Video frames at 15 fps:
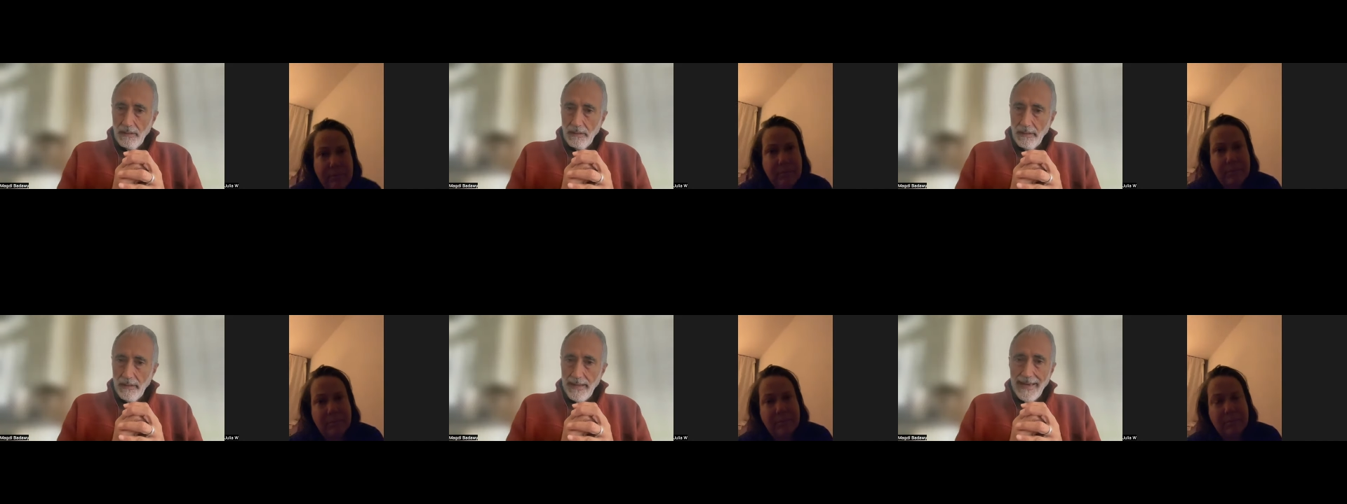
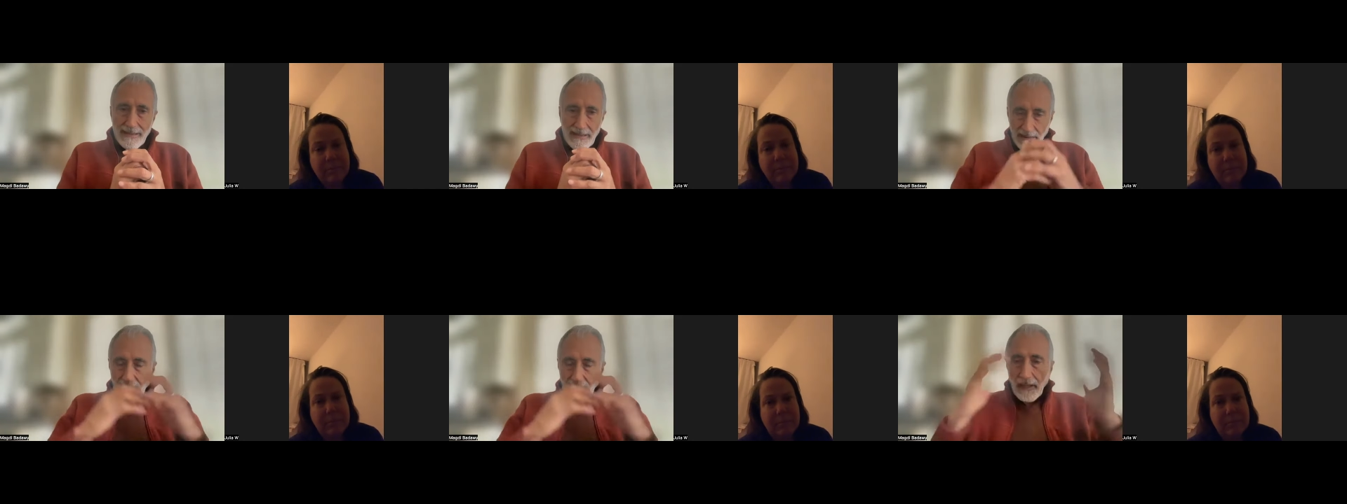
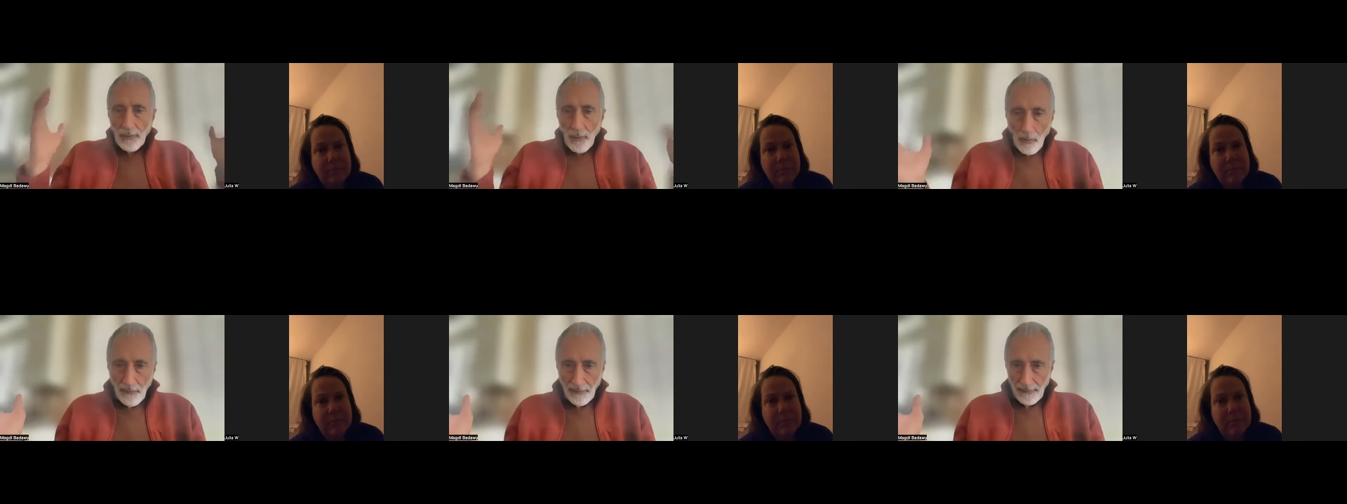Speaker 1: has taken
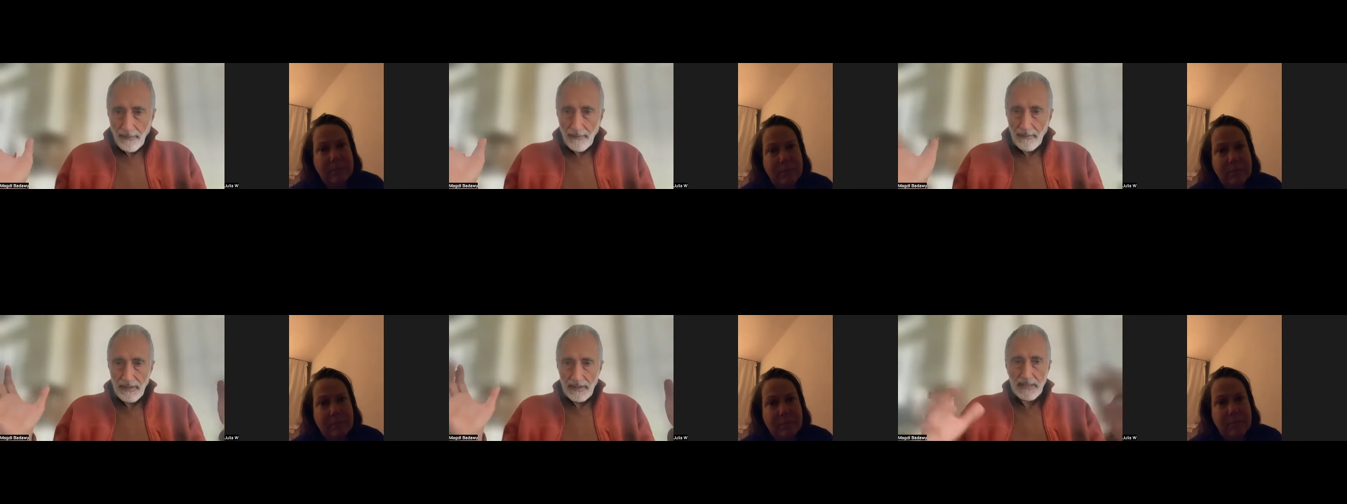
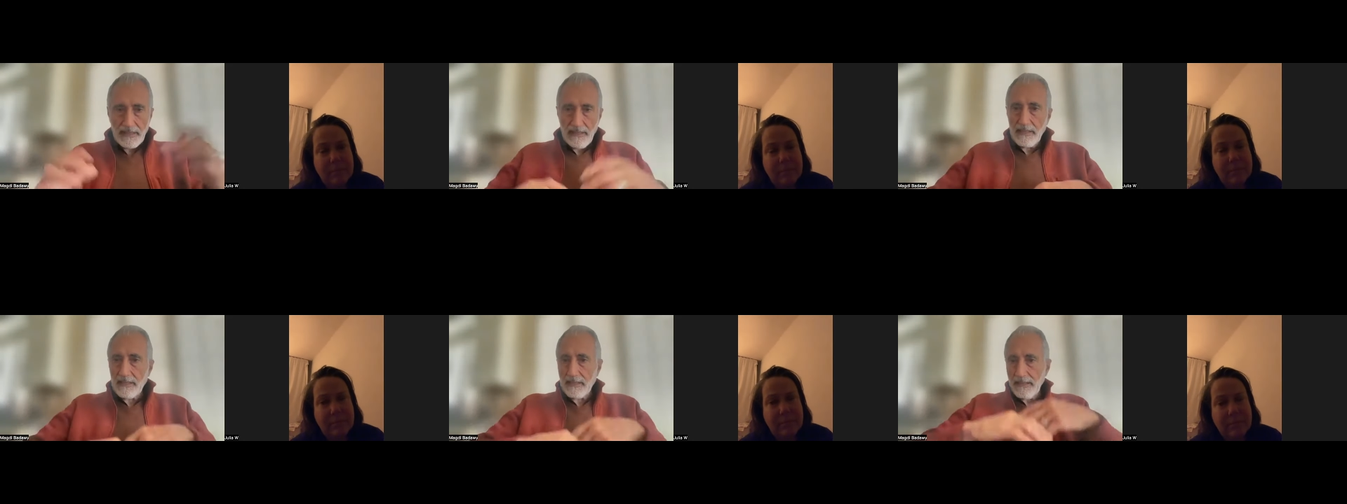over.
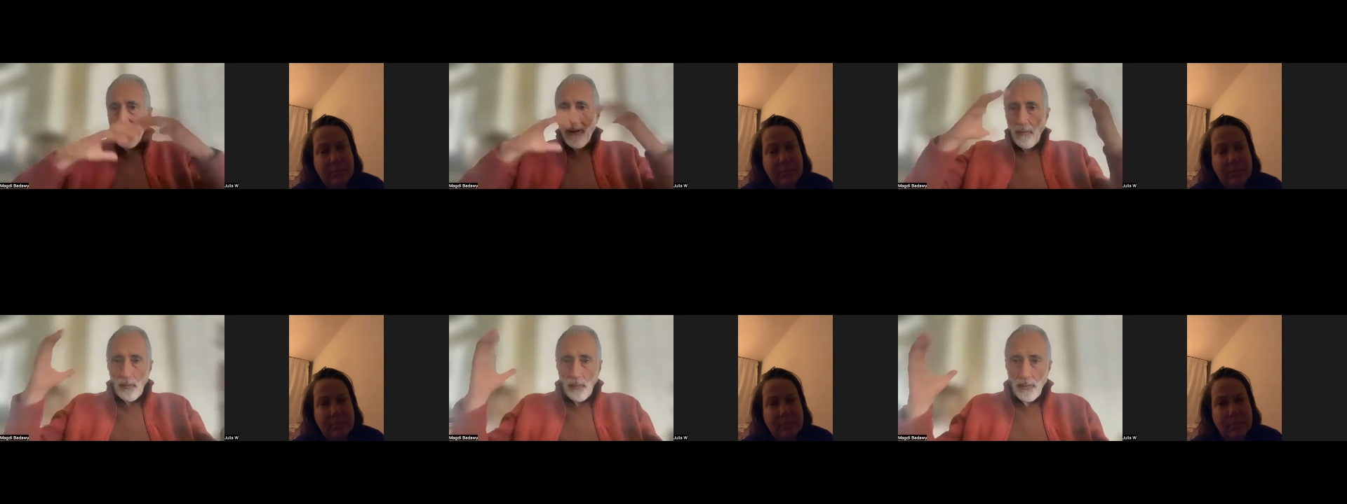It's
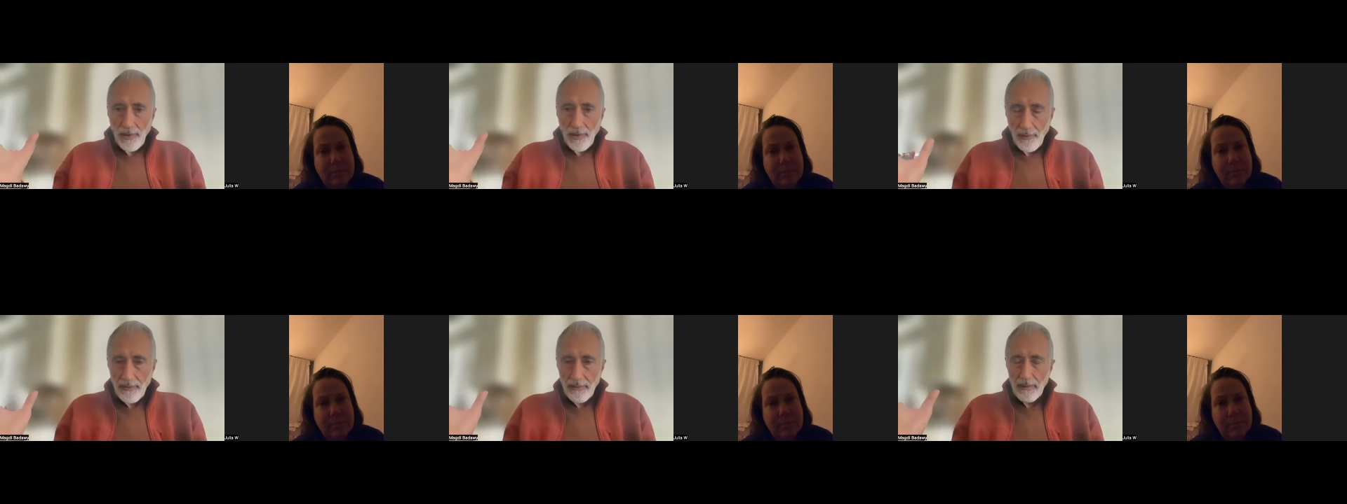now
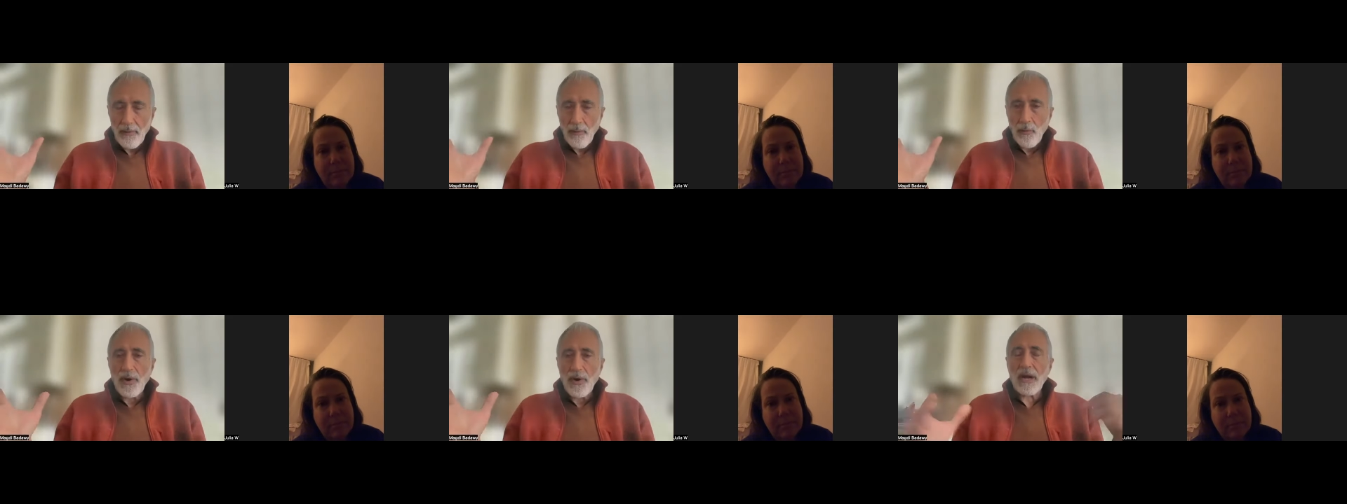we're
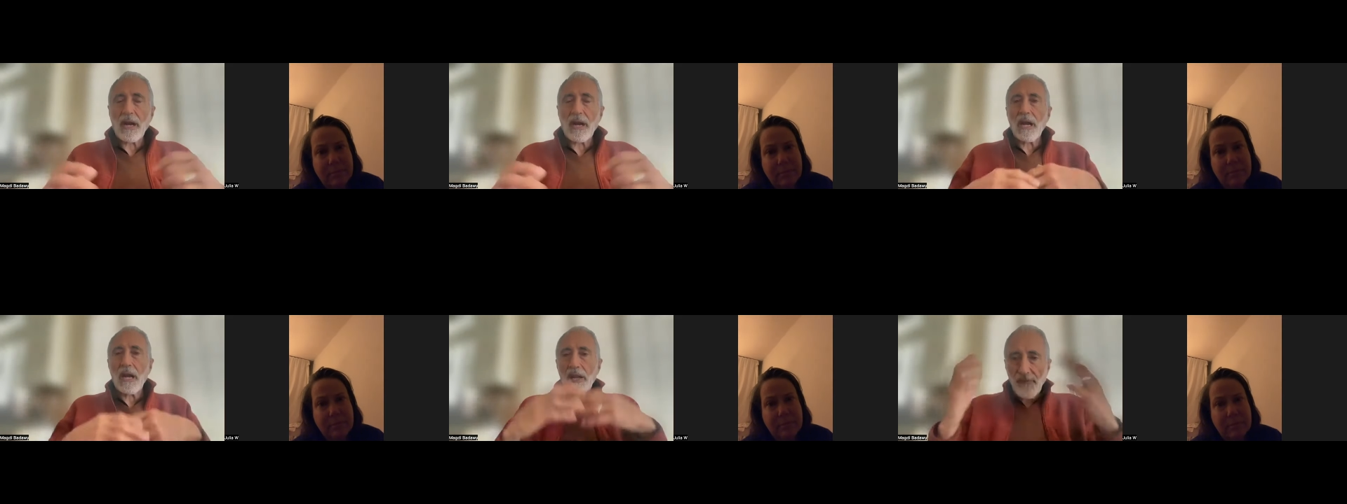
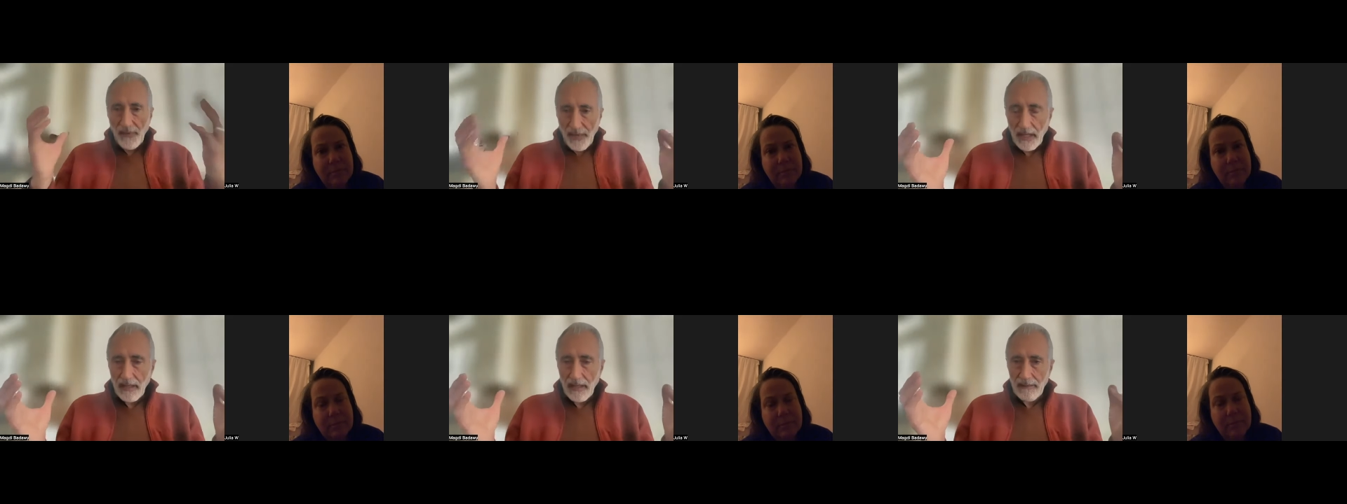
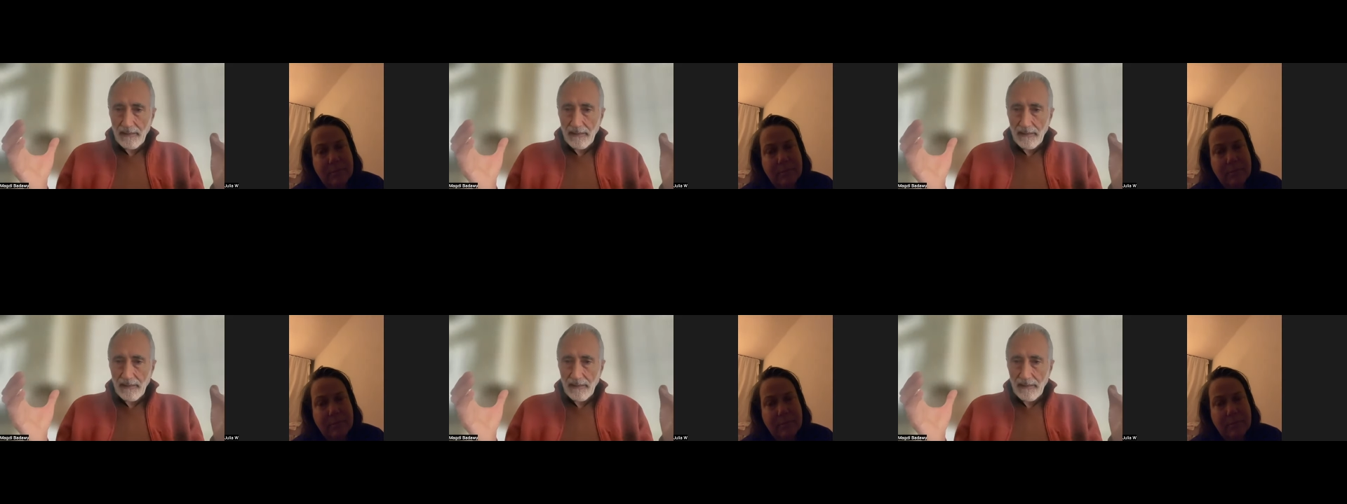living